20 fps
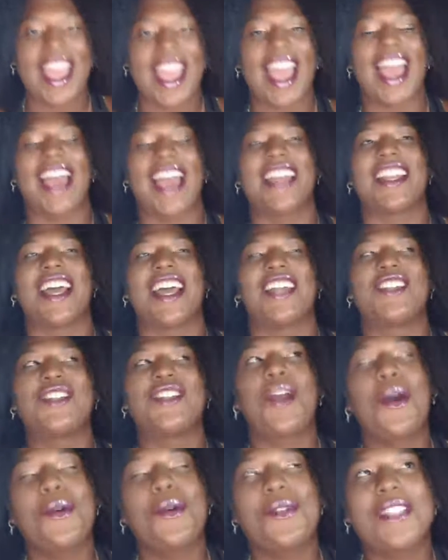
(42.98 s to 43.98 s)
And I
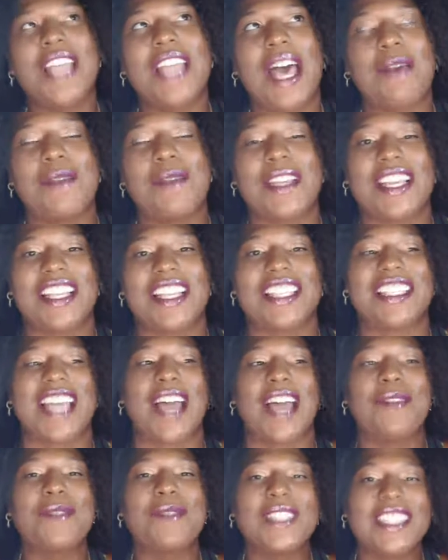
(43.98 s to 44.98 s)
chose that because
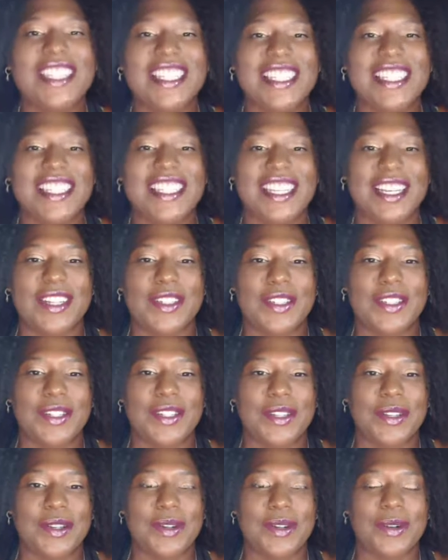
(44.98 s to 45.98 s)
I was listening
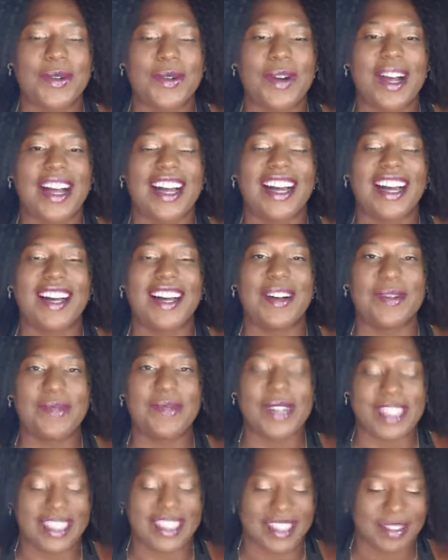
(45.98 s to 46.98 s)
to
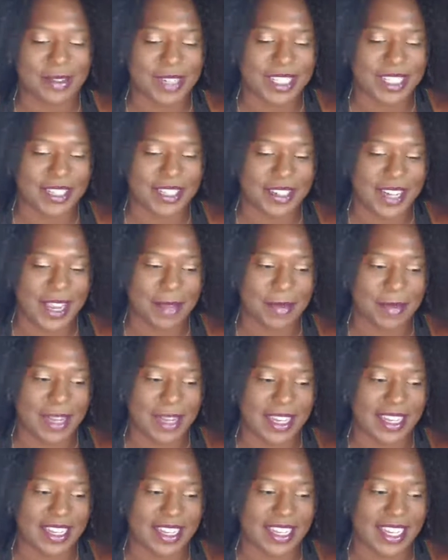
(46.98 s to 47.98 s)
what's her name?
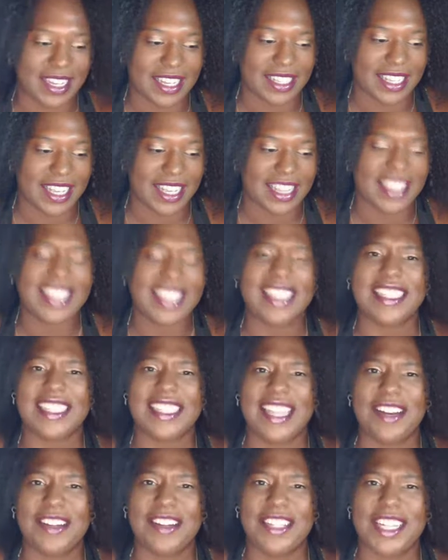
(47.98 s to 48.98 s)
I think it's
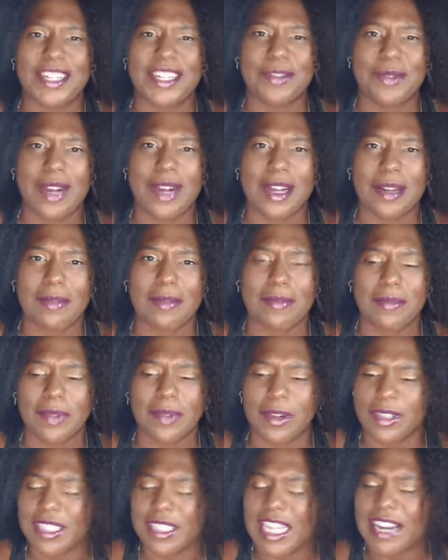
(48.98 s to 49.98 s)
Sarah Jakes Rob
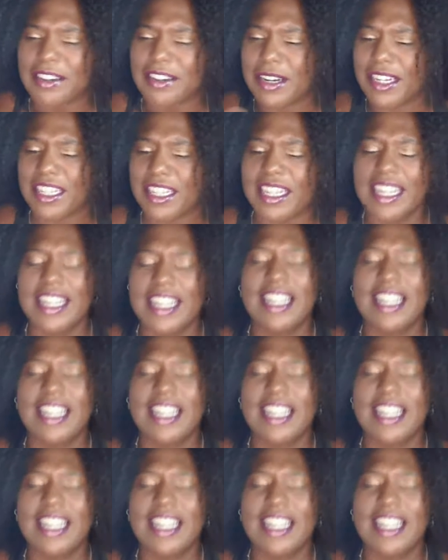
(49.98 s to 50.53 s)
or Sarah.